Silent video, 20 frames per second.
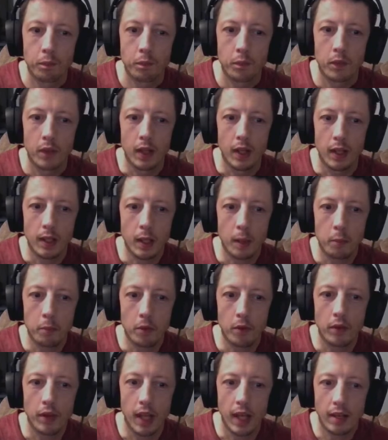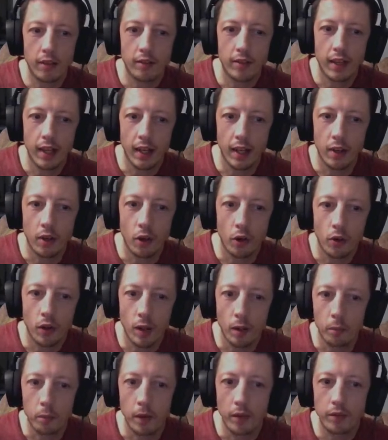And I kept on accidentally
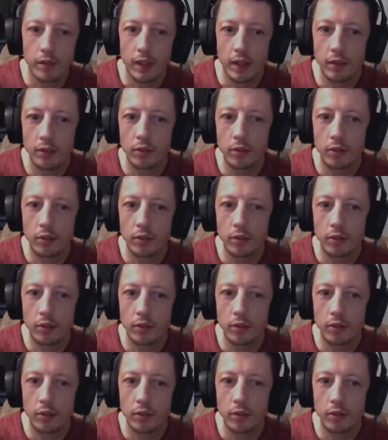knocking my thing, so